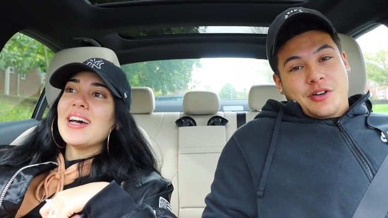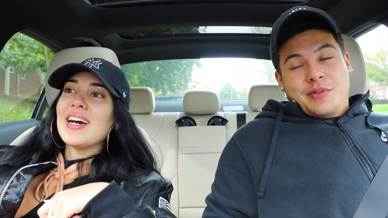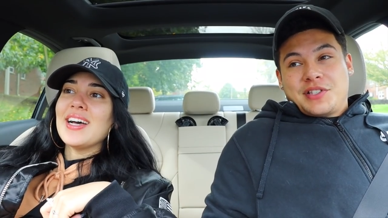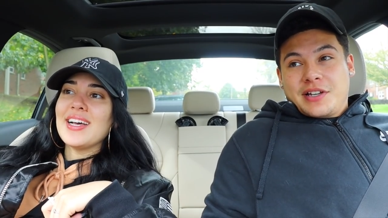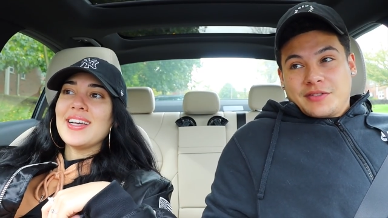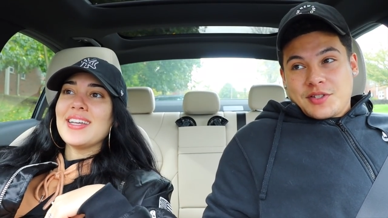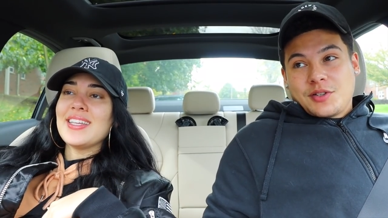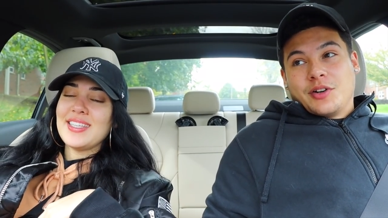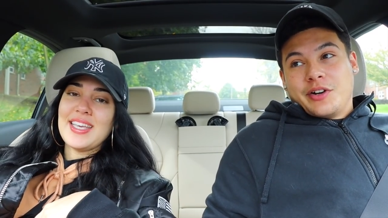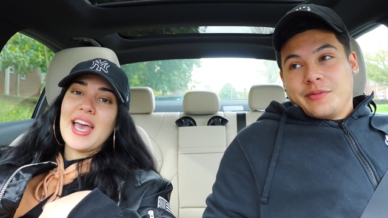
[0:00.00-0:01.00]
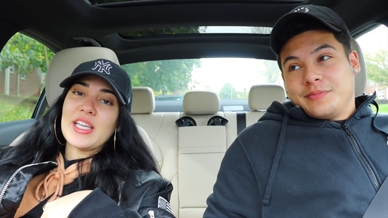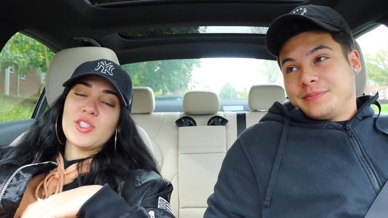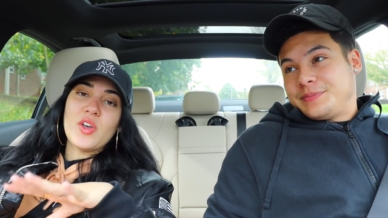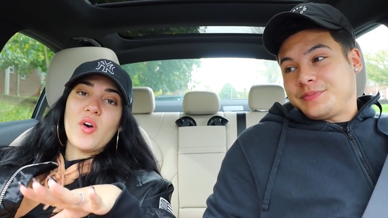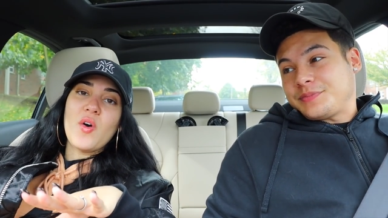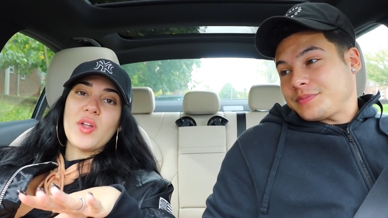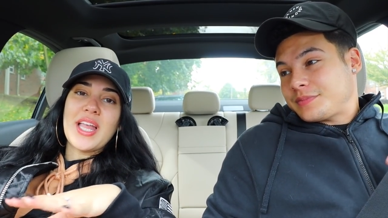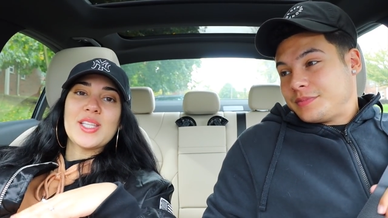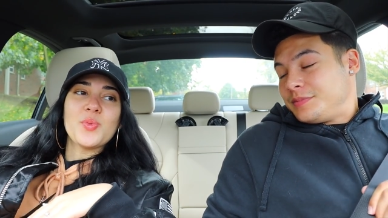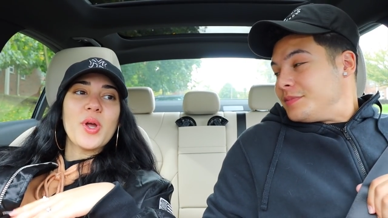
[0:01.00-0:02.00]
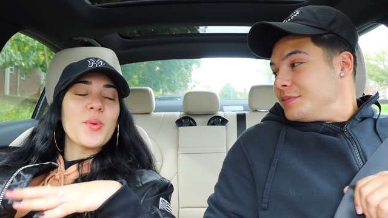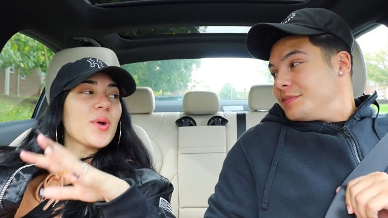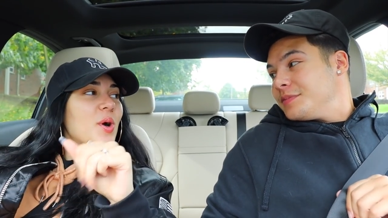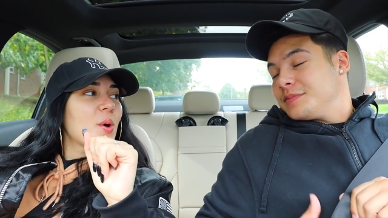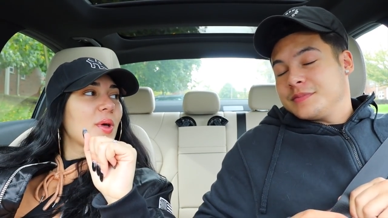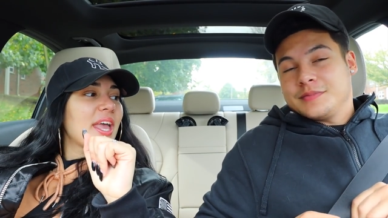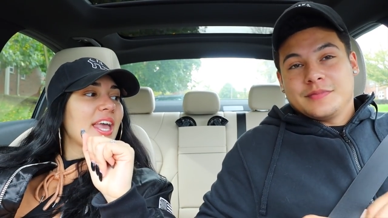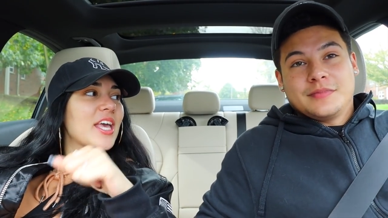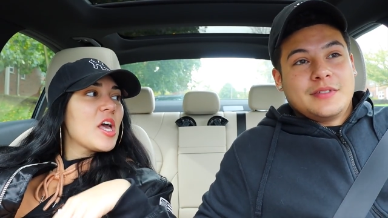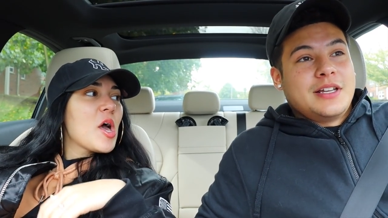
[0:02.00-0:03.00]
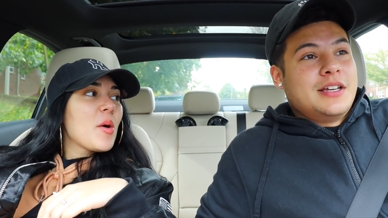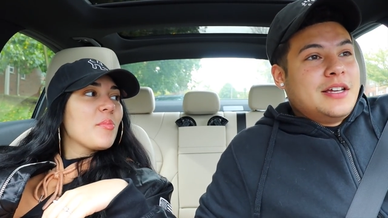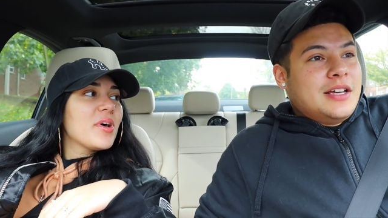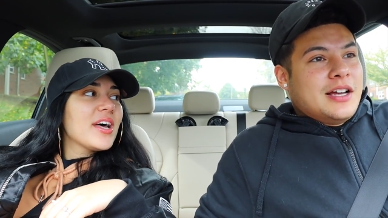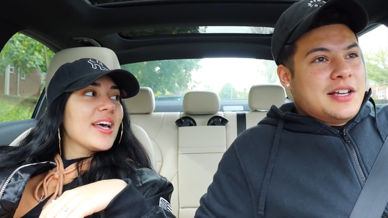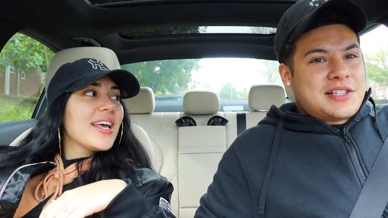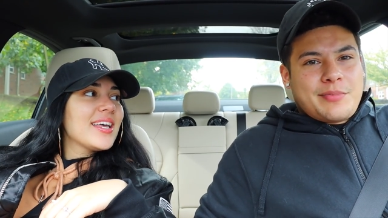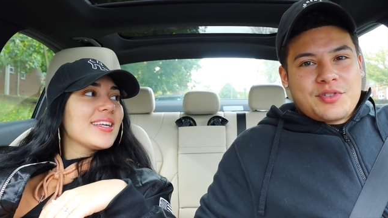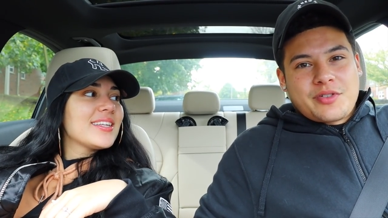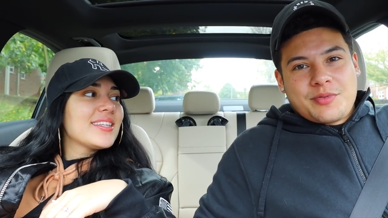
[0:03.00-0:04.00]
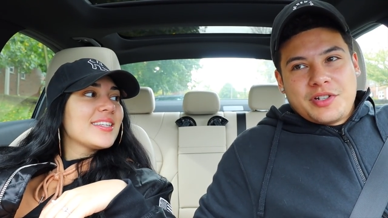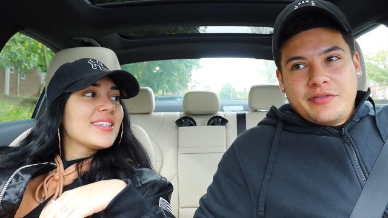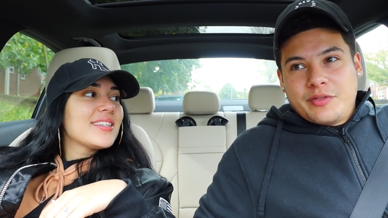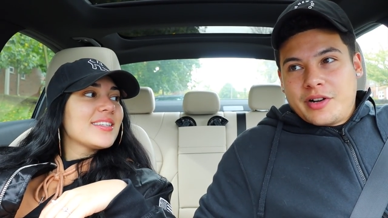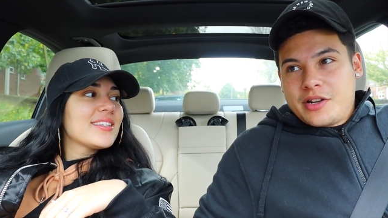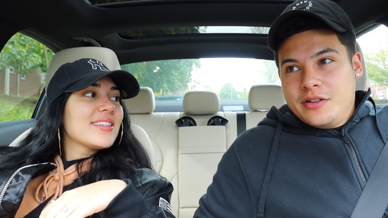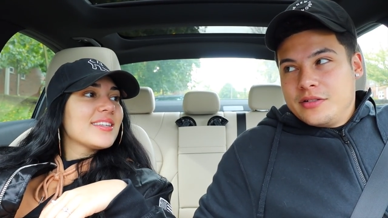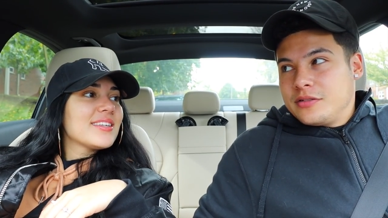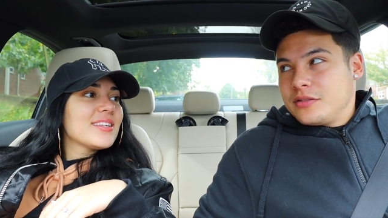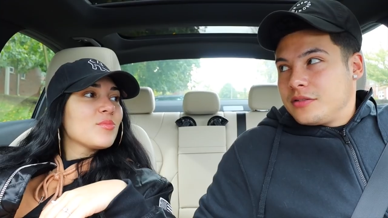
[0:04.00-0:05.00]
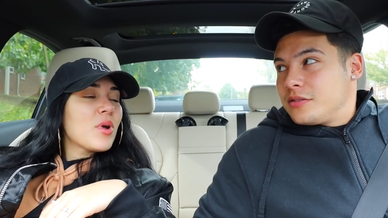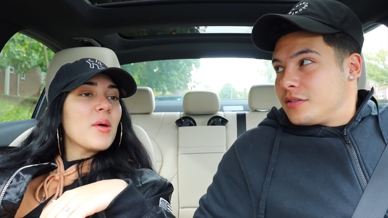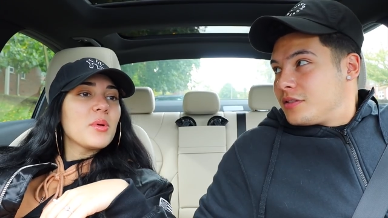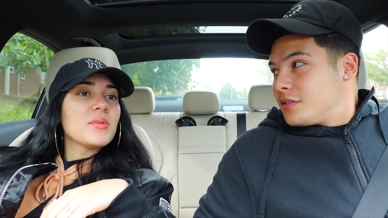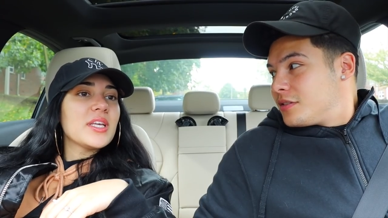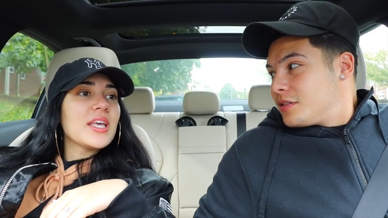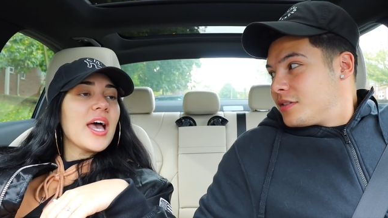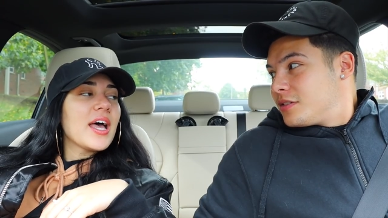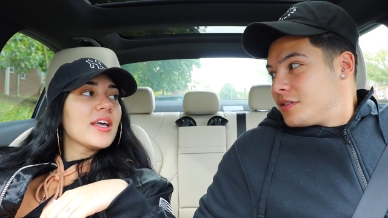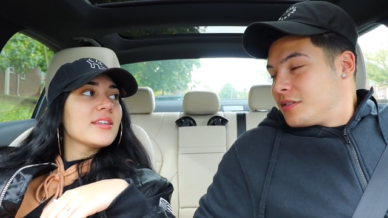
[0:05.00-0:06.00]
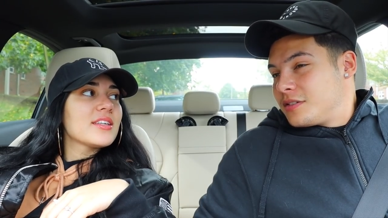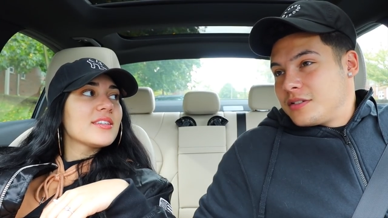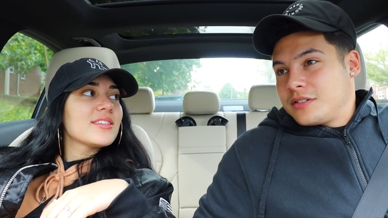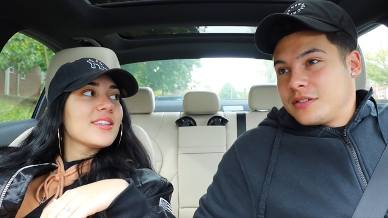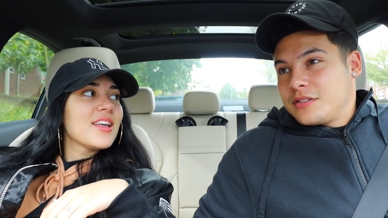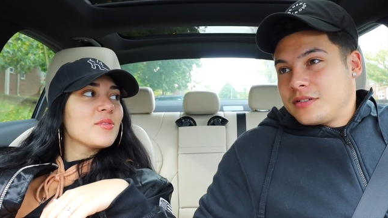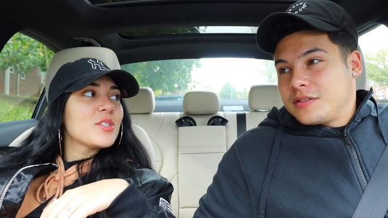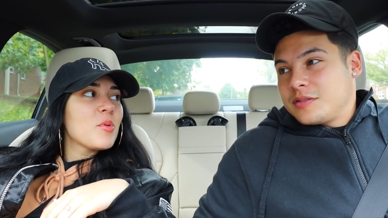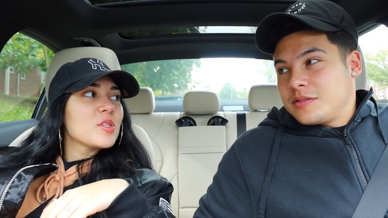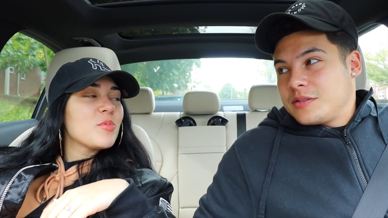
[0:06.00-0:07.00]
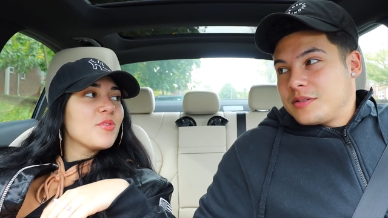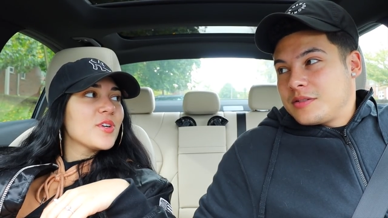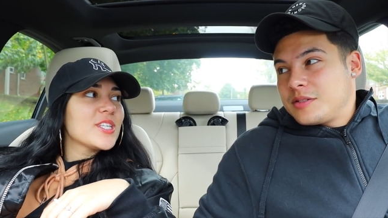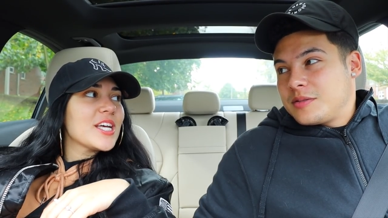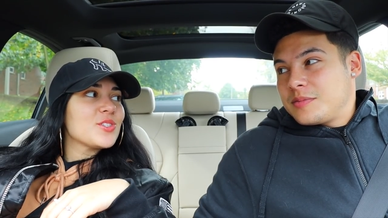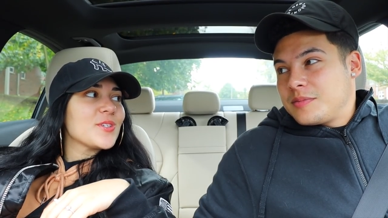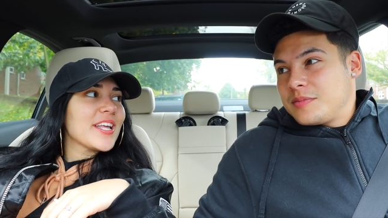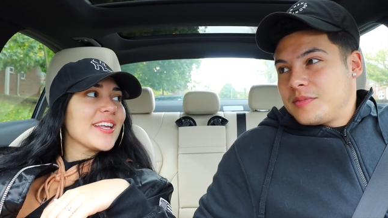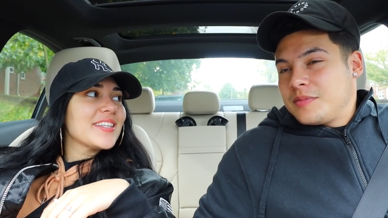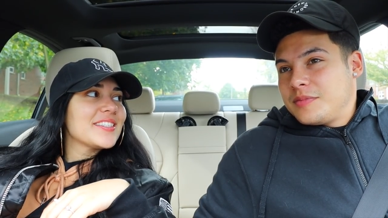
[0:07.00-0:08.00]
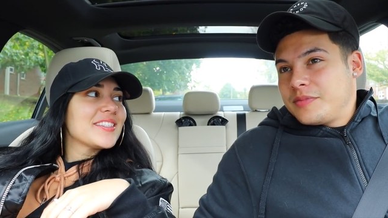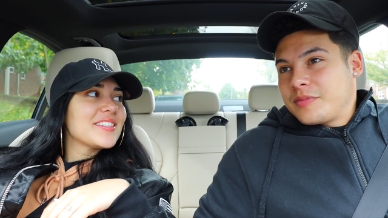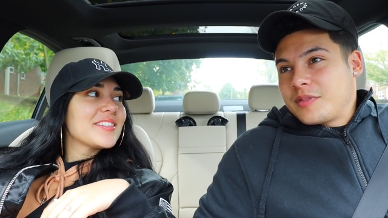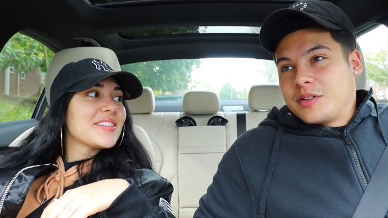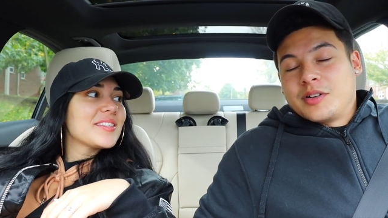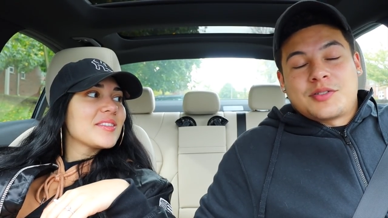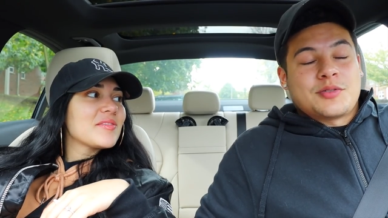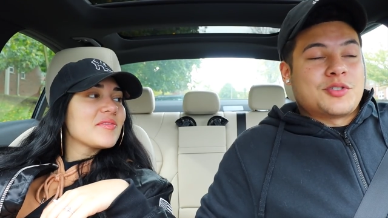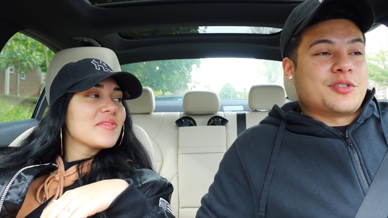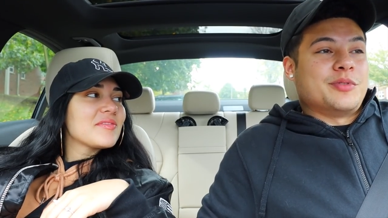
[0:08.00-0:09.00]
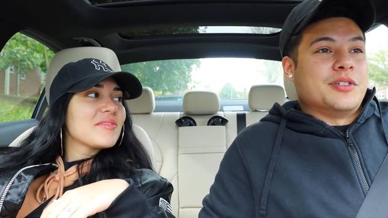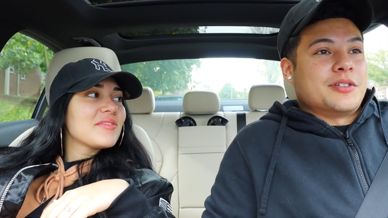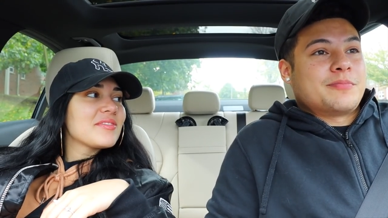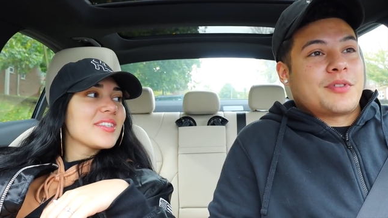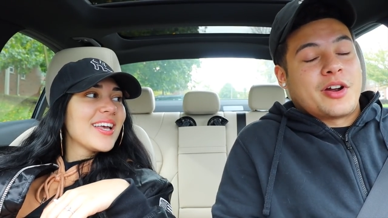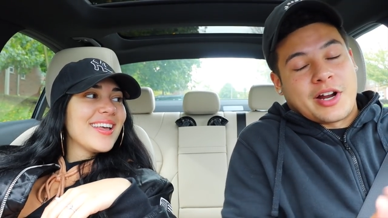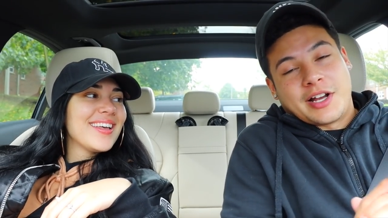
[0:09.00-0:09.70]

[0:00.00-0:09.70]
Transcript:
Speaker 1: to be safe than sorry.
Speaker 2: Yeah, so that's where we're going. But is that
Speaker 1: prescription even ready?
Speaker 2: Probably, yeah. It was supposed to be filled yesterday.
Speaker 1: All right, so I should be done. All right,